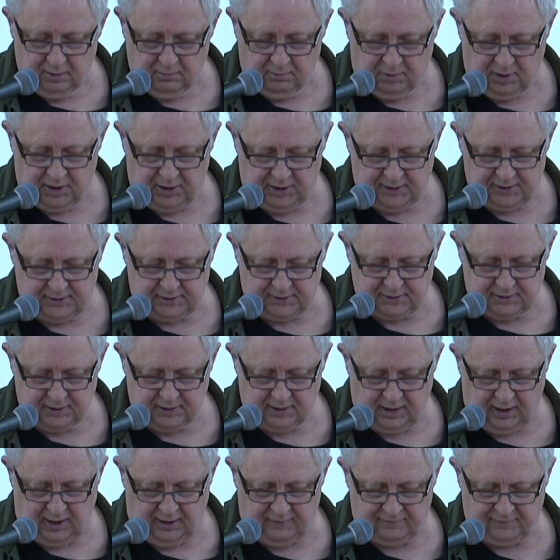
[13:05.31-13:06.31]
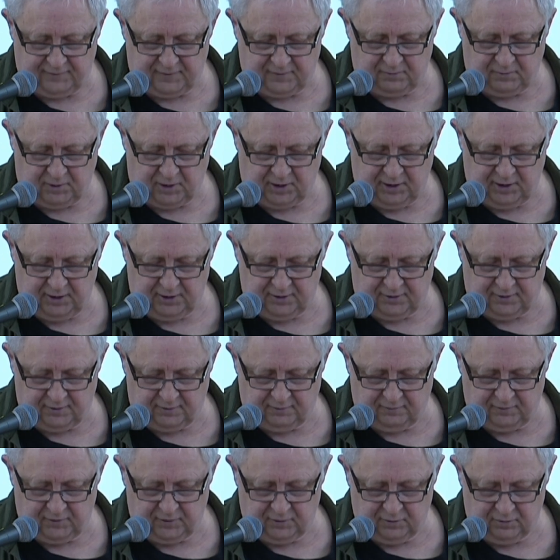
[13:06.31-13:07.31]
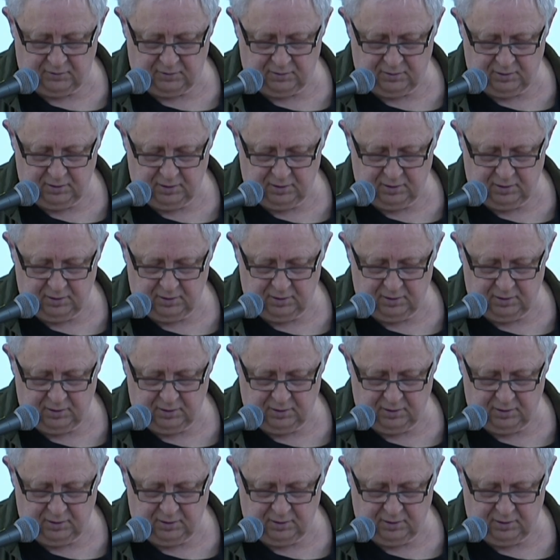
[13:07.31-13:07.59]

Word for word: but after my interview,